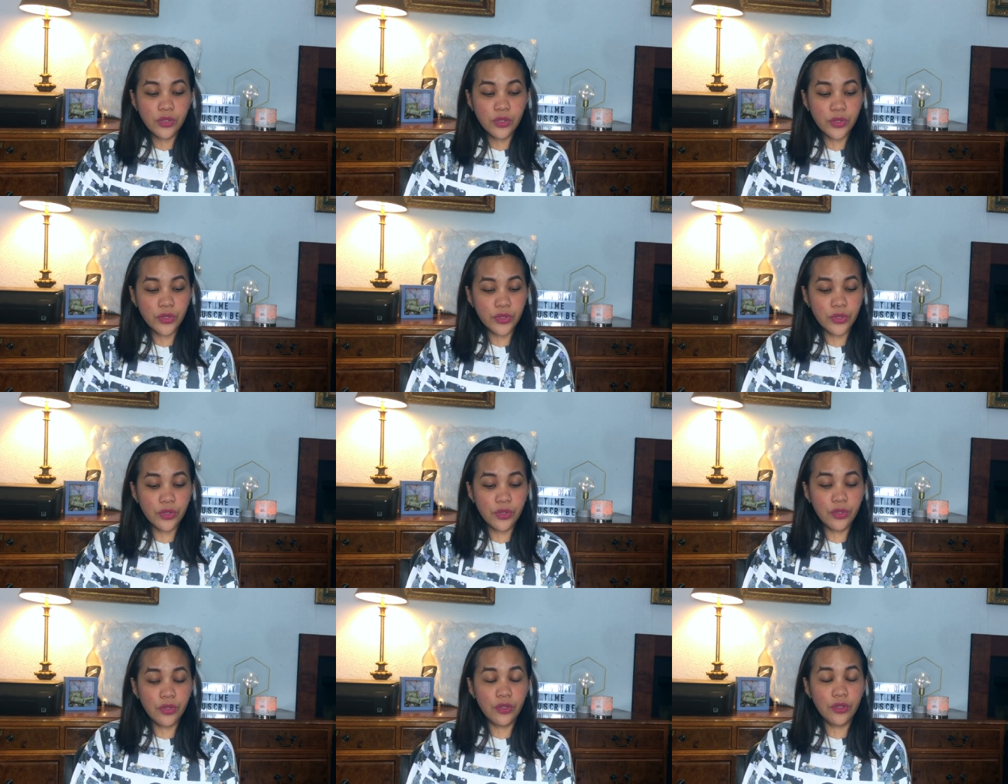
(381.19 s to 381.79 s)

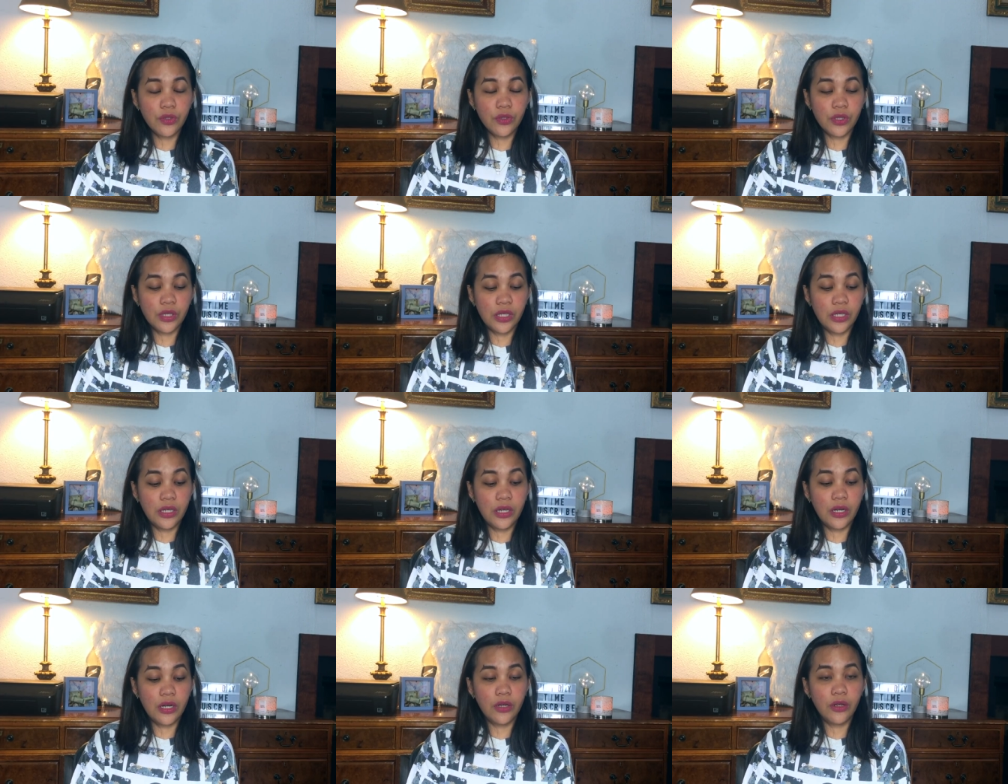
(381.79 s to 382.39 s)
So
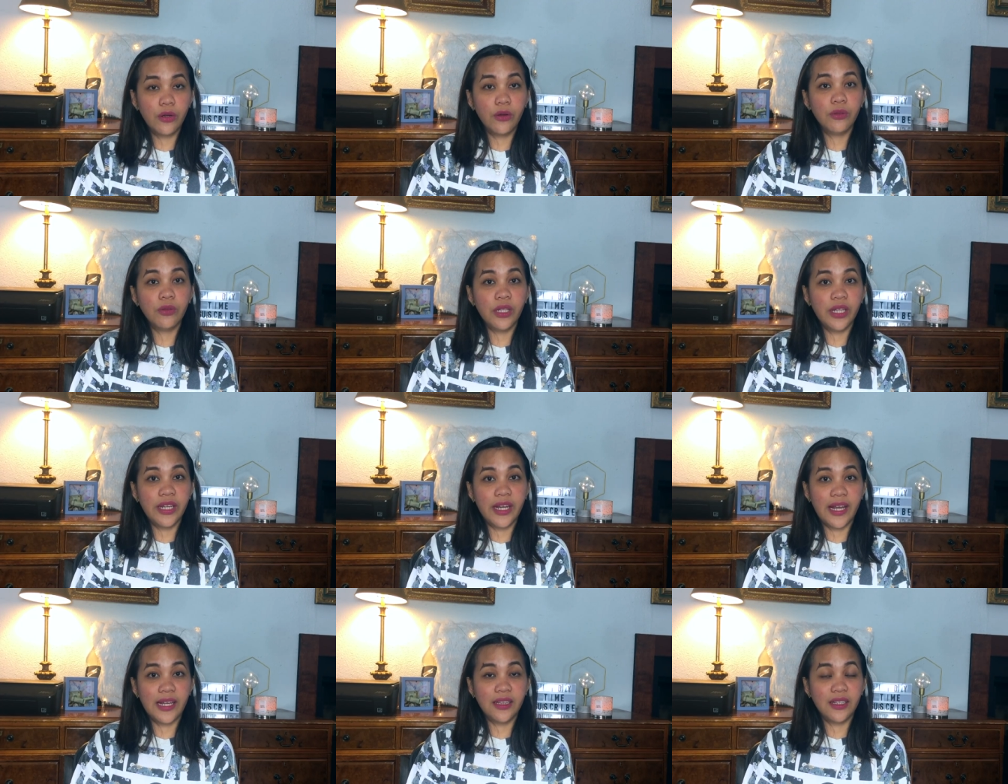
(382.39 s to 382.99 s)
there are
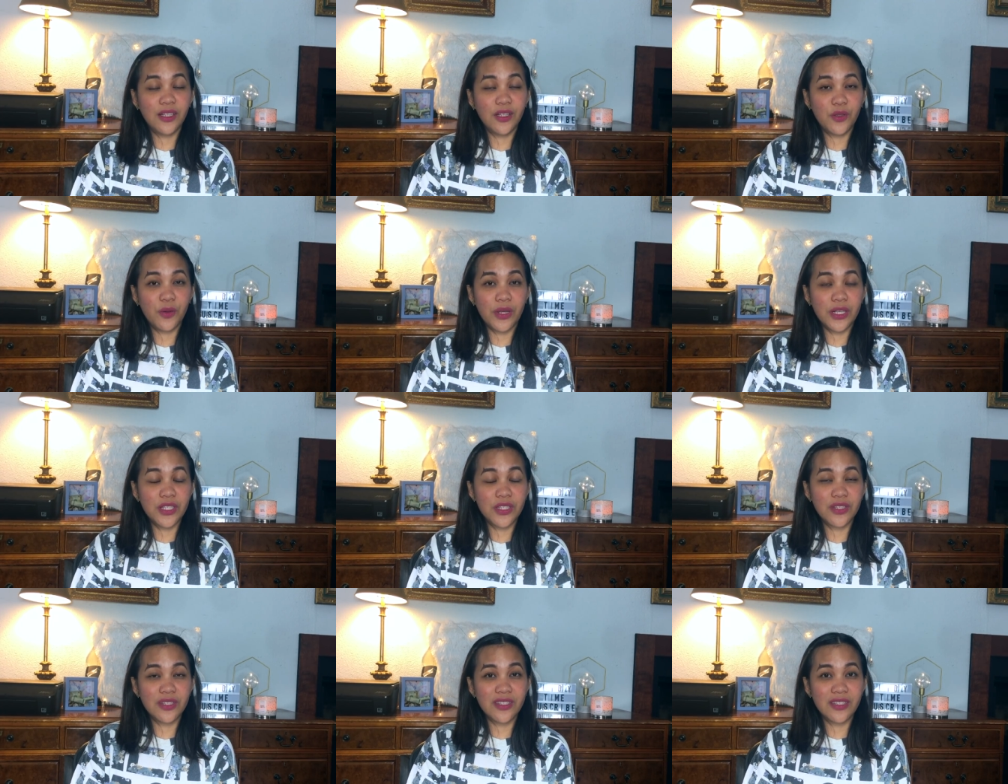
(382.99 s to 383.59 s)
only 19
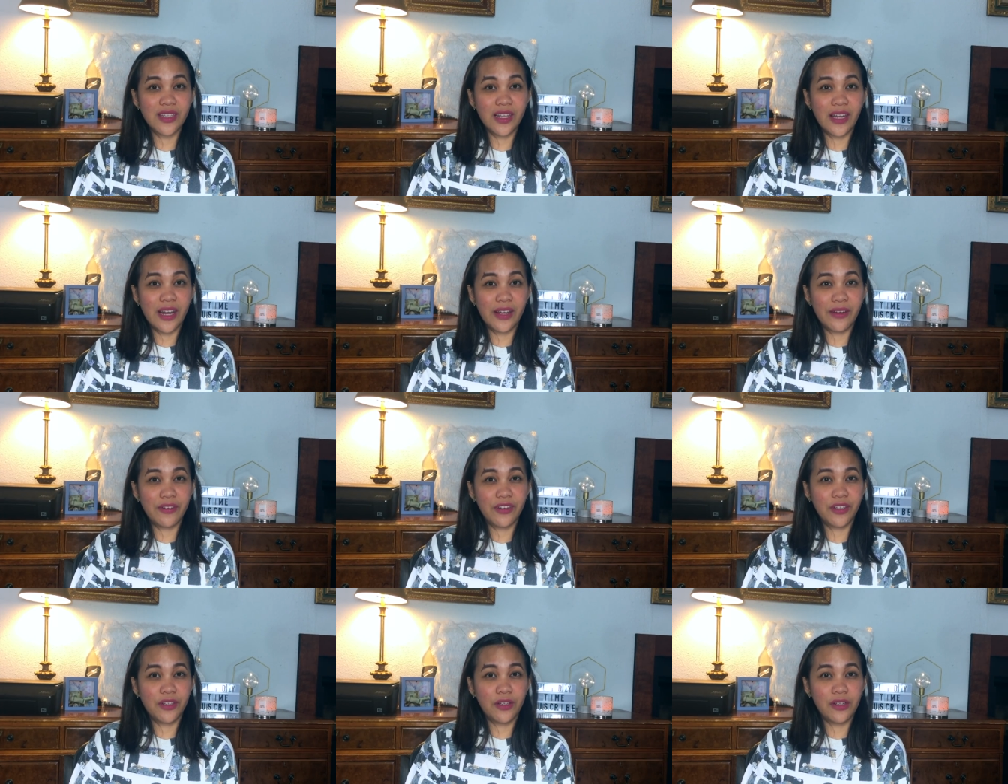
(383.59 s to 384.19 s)
questions that I
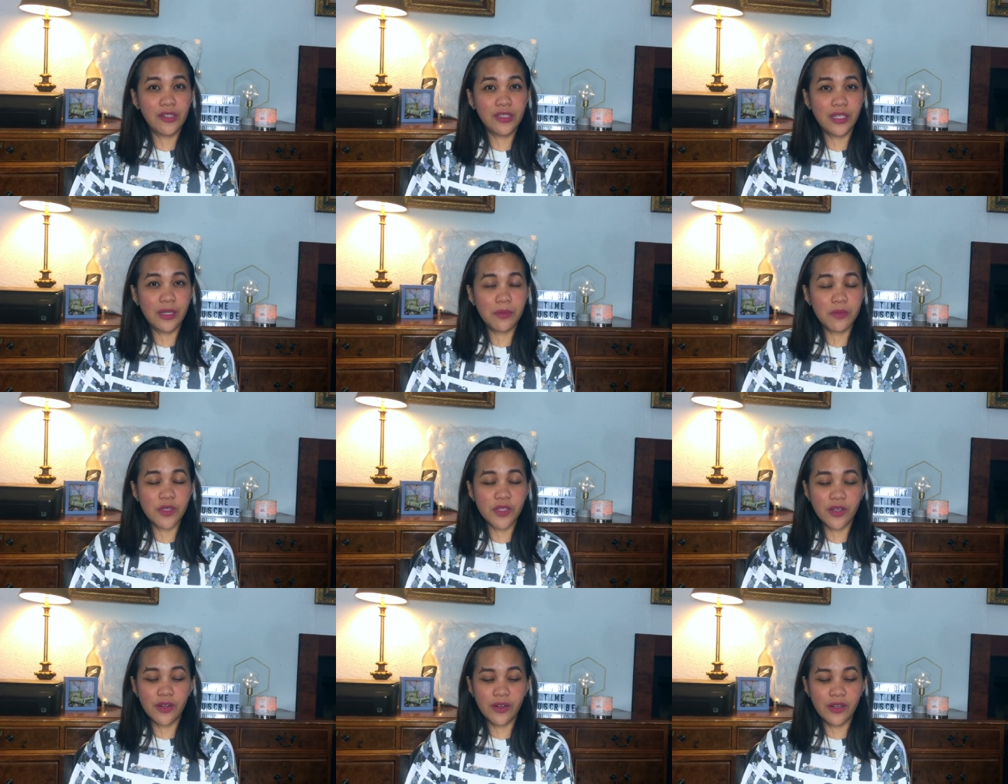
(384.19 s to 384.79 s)
recall. I'm
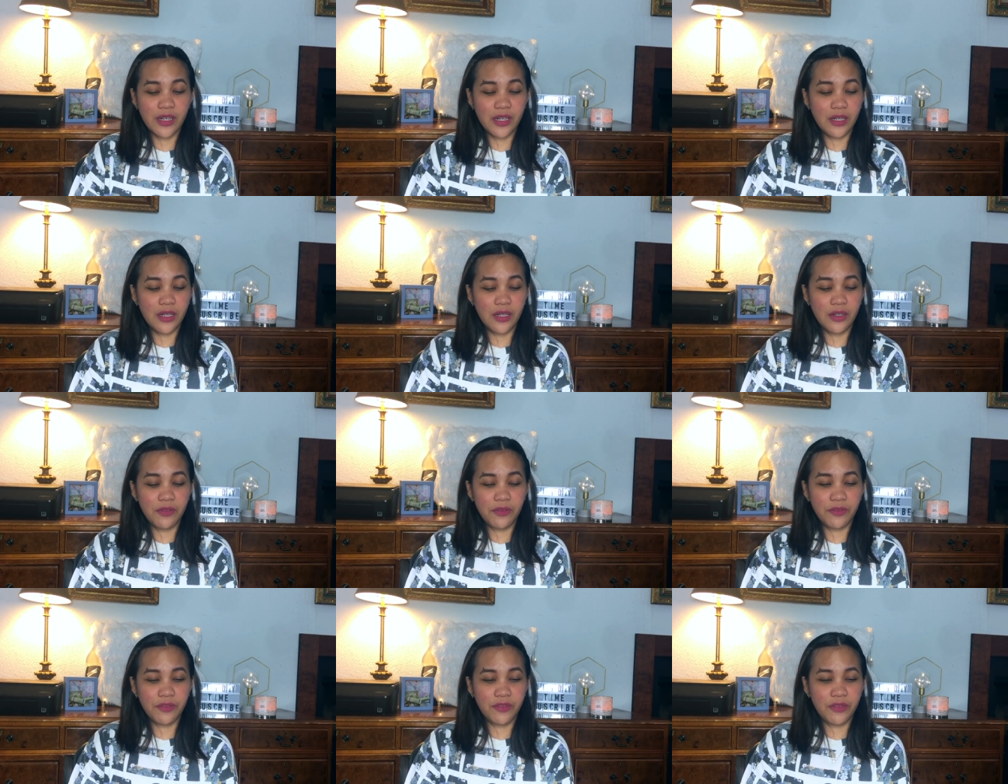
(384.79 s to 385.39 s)
sorry
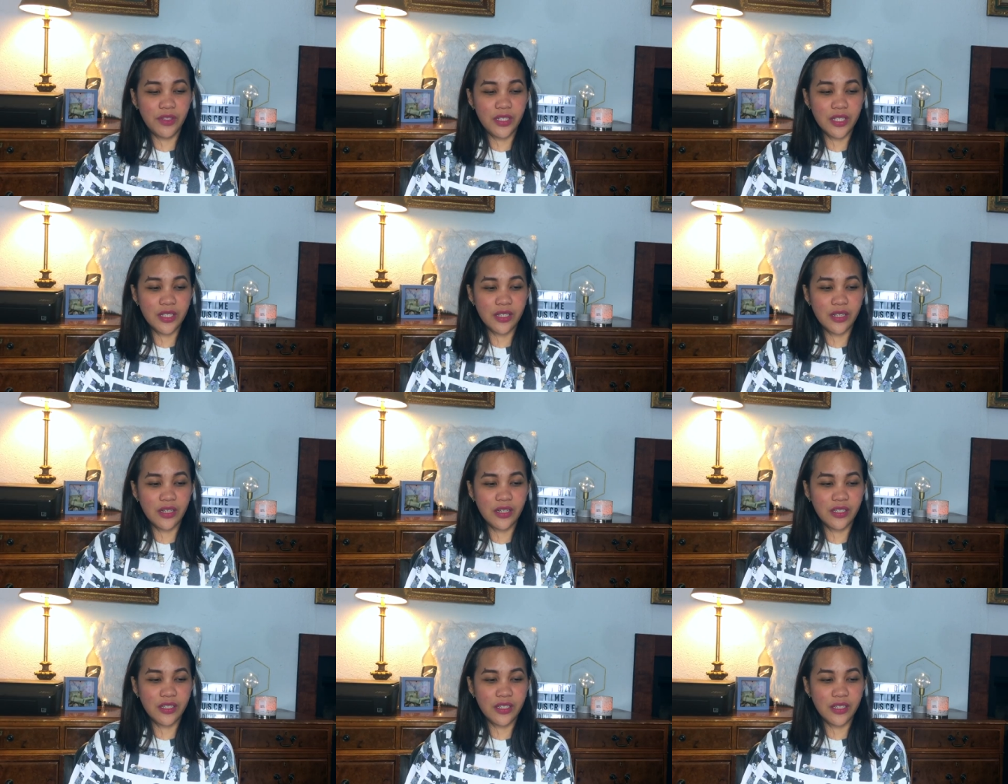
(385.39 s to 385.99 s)
if these
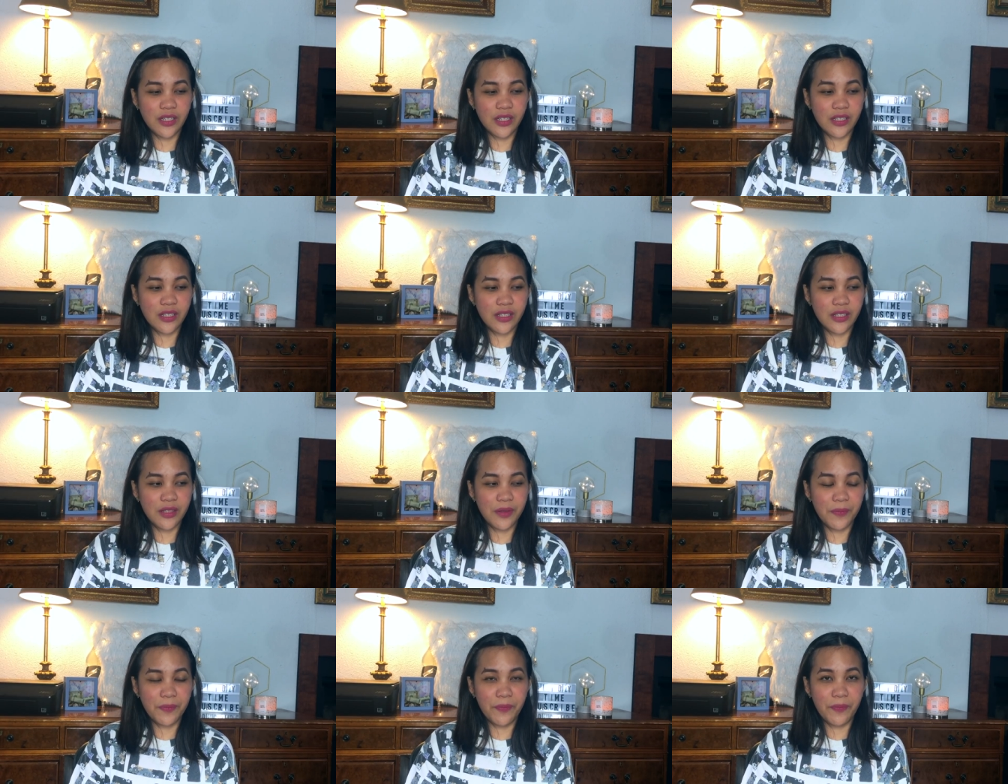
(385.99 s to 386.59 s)
are
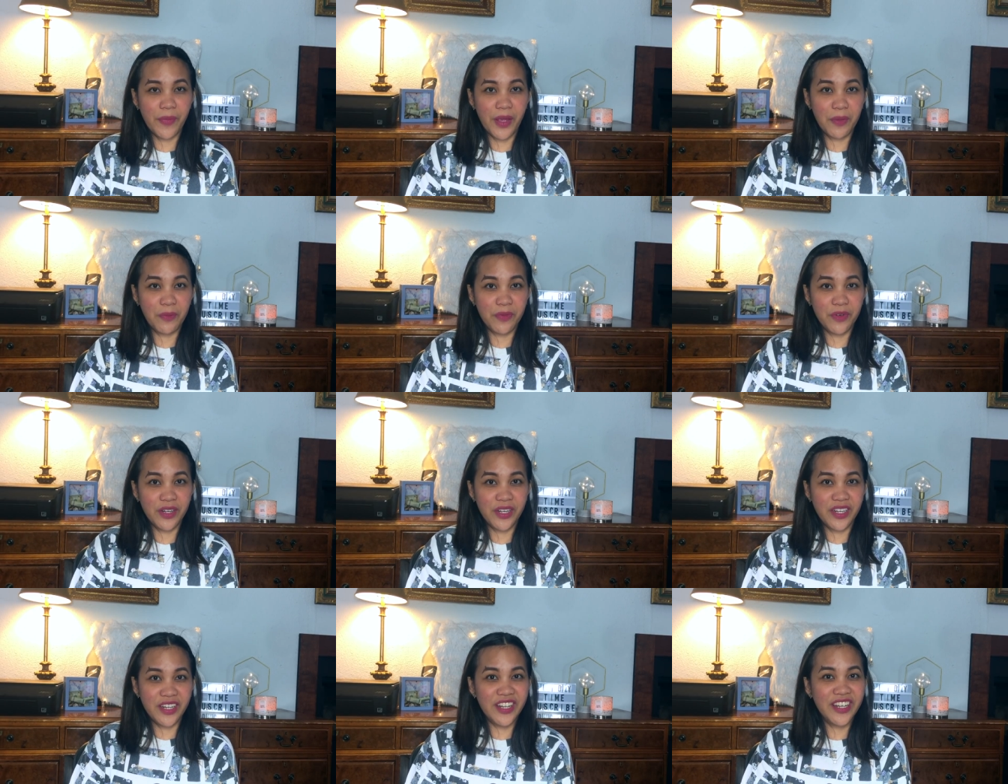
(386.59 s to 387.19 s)
just the
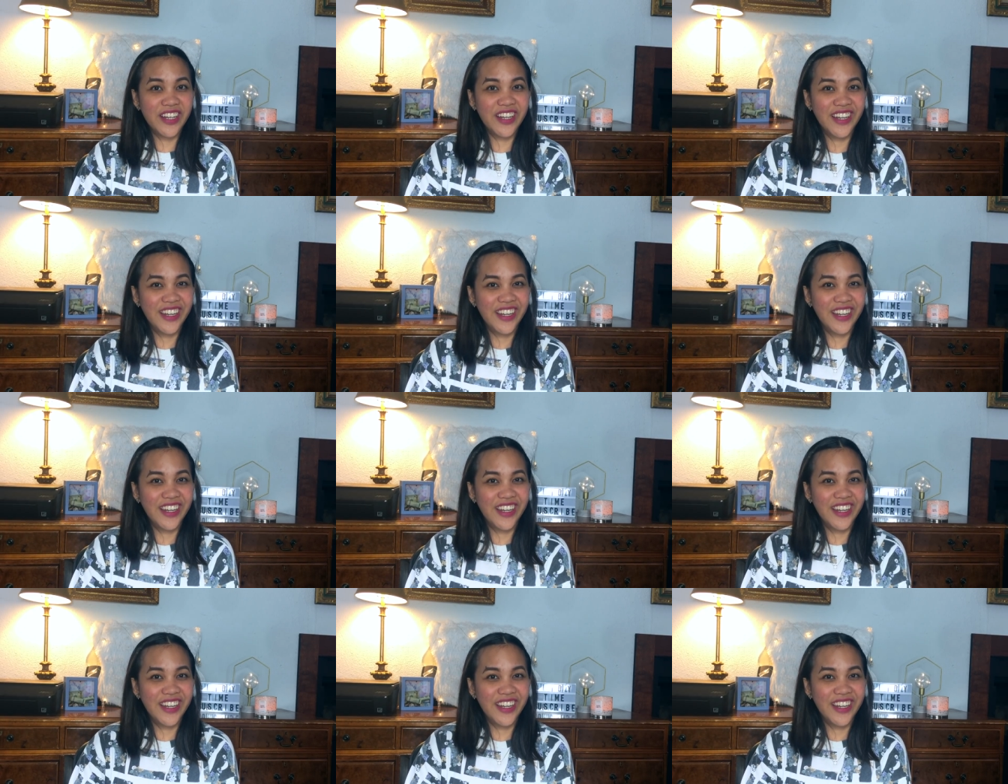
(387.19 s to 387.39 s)
memory